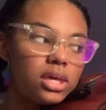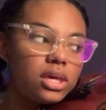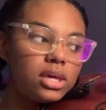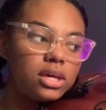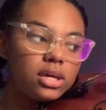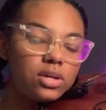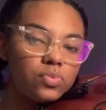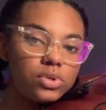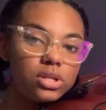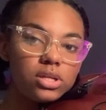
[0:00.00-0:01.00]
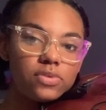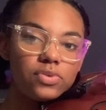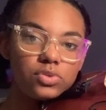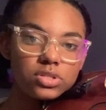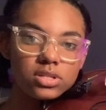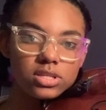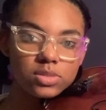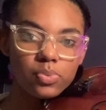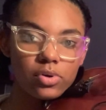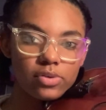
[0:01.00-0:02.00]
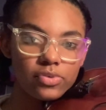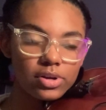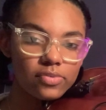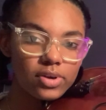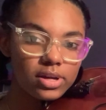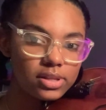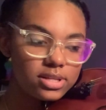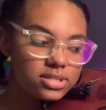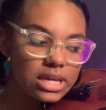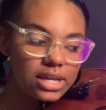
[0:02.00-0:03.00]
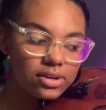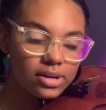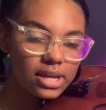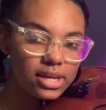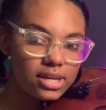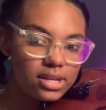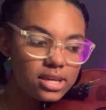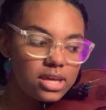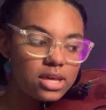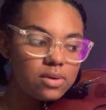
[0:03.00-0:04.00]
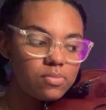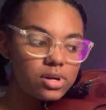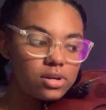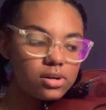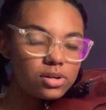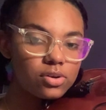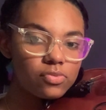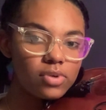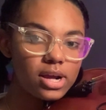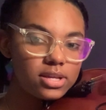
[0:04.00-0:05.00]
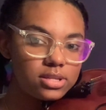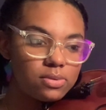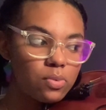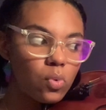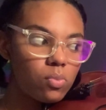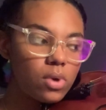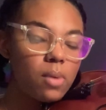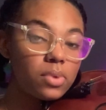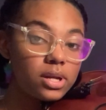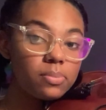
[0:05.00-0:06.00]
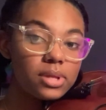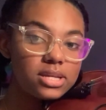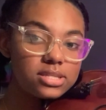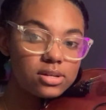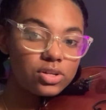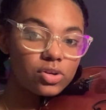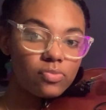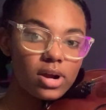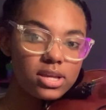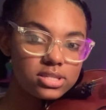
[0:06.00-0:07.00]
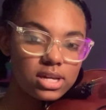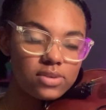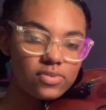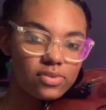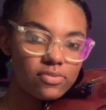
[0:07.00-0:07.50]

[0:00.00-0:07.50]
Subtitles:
And if you just need support for your violin, take your hand, put it on your place it on your right side of your